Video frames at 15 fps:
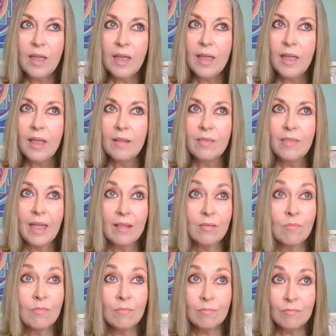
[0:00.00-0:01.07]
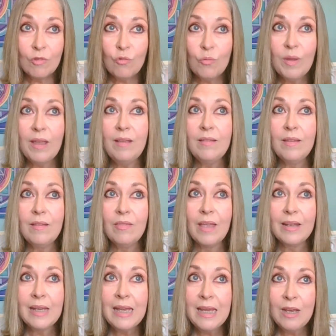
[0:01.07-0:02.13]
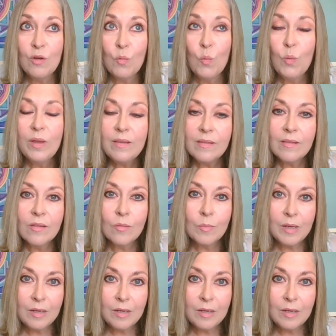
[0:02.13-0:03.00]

and that created that inner wisdom,